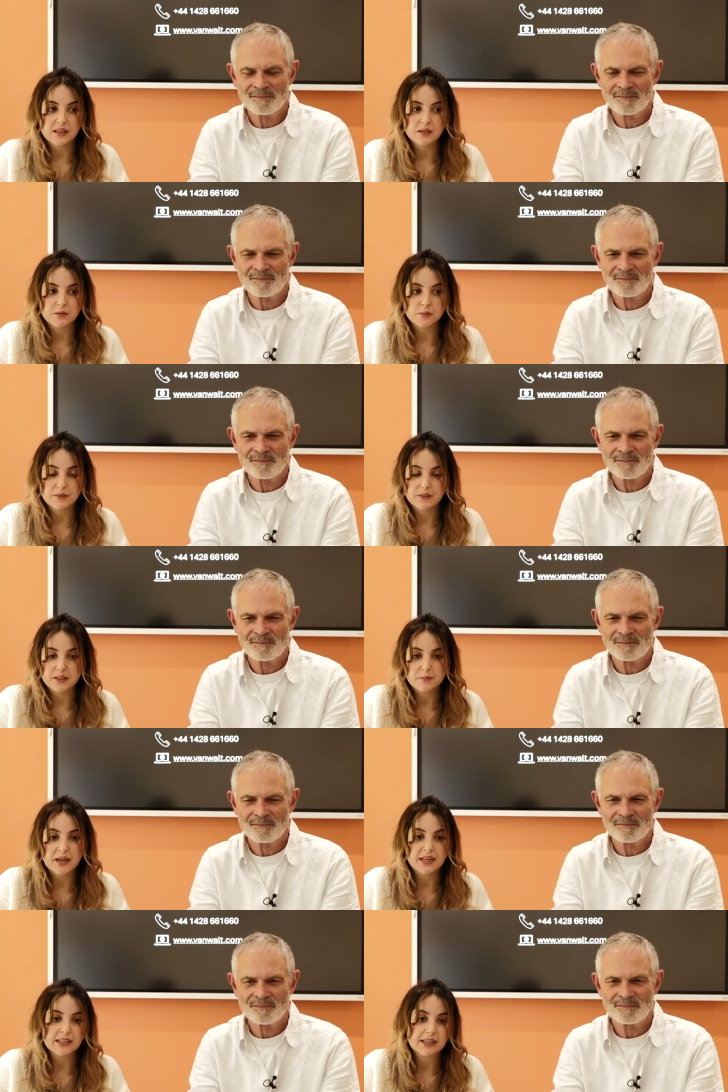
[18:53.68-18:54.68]
Speaker 1: uh, within a
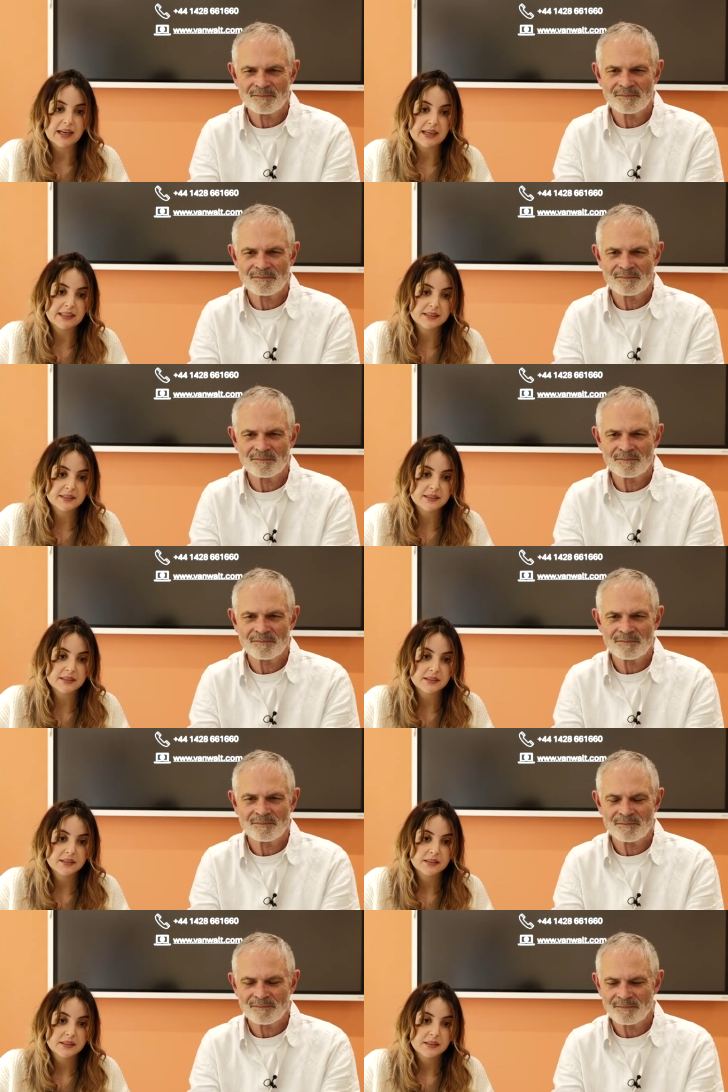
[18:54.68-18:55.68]
Peli case
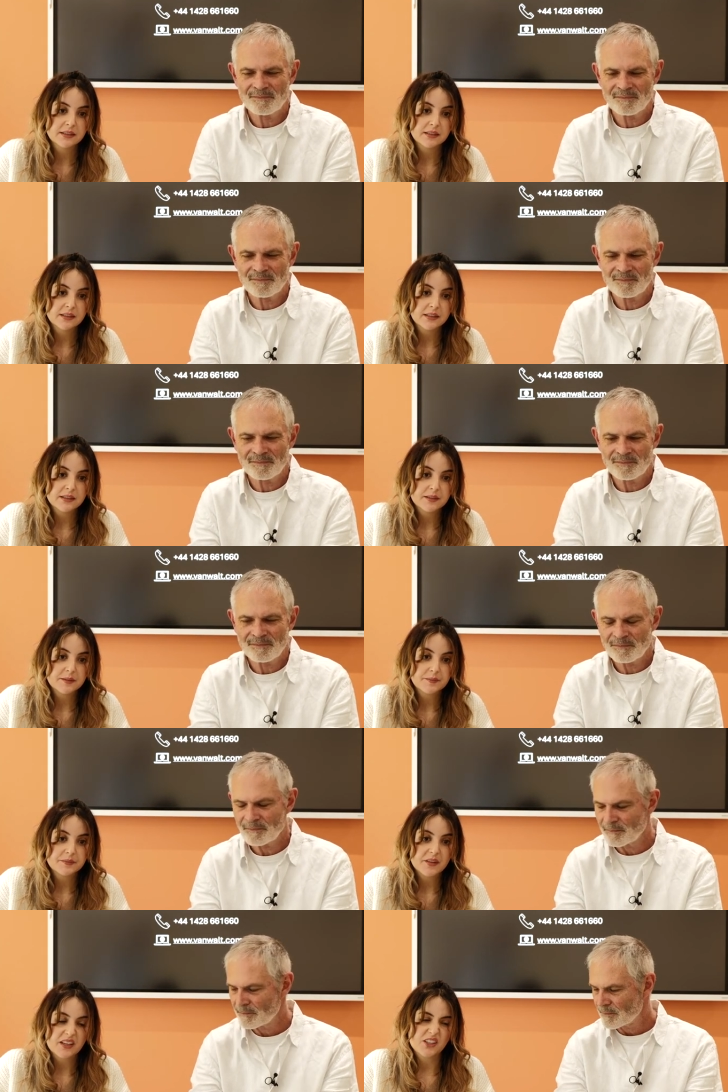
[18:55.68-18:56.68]

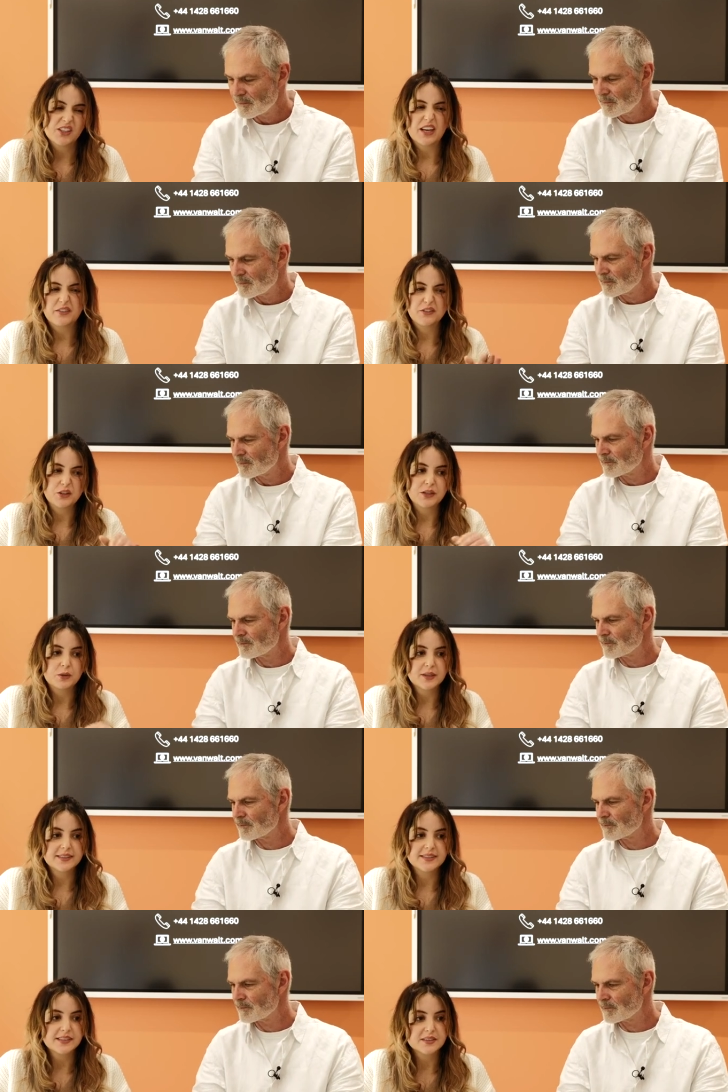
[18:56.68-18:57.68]
and you get a few little
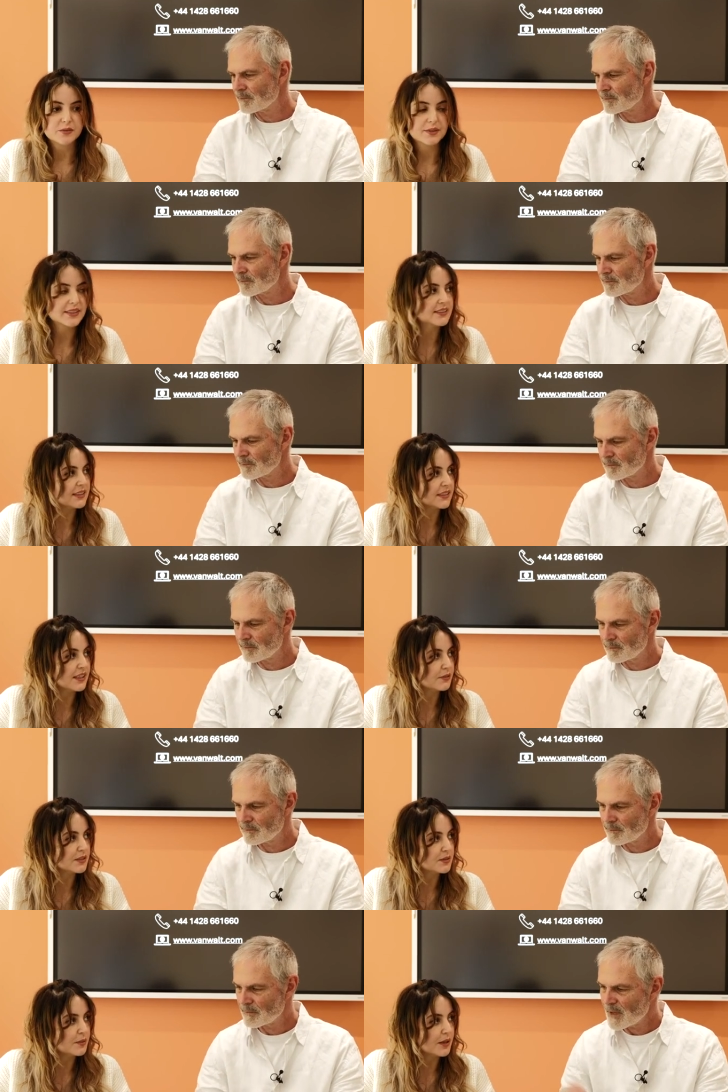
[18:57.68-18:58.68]
accessories in
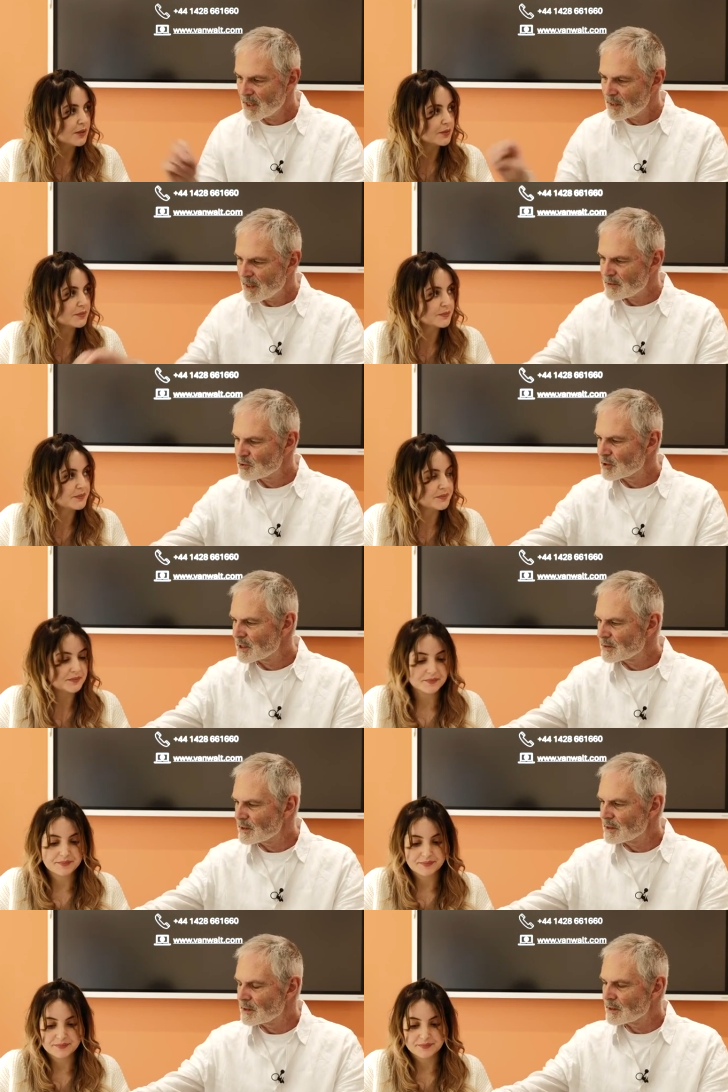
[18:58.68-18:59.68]
there as well
Speaker 2: and you get
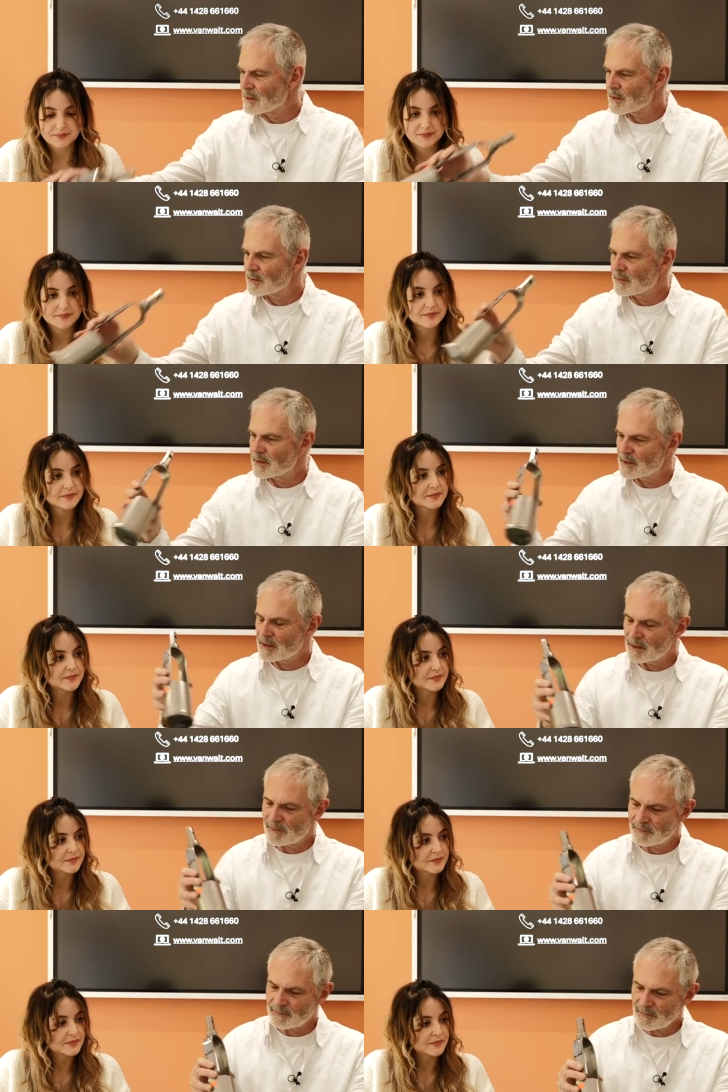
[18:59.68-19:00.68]
the uh, the
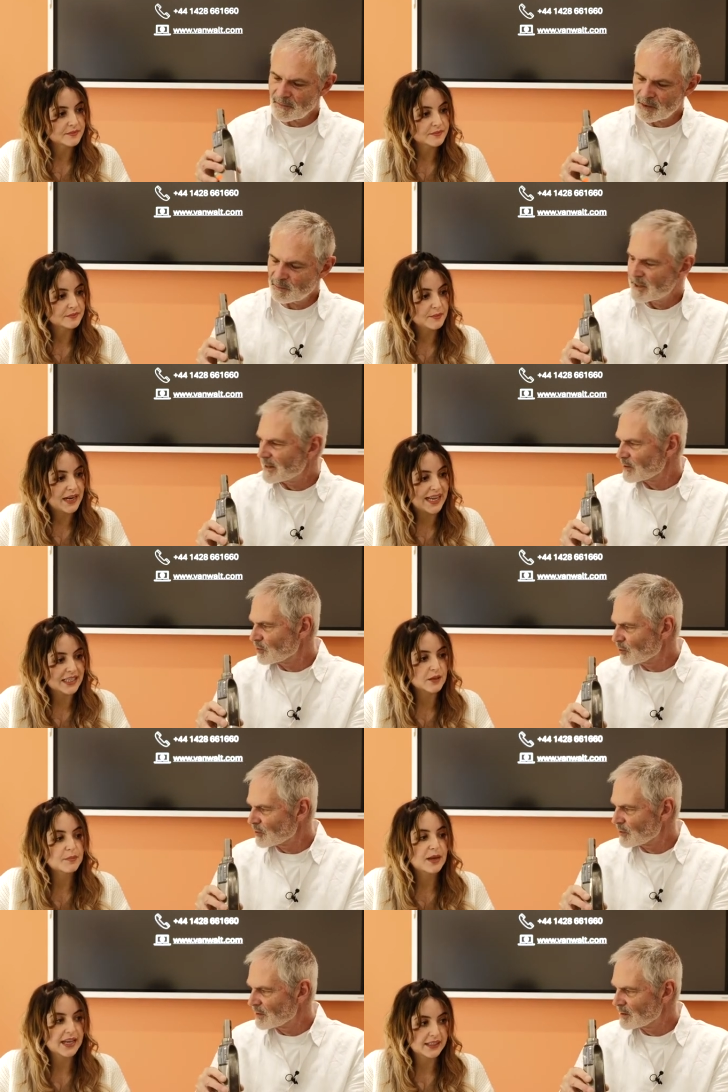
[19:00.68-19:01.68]
um, planar, planar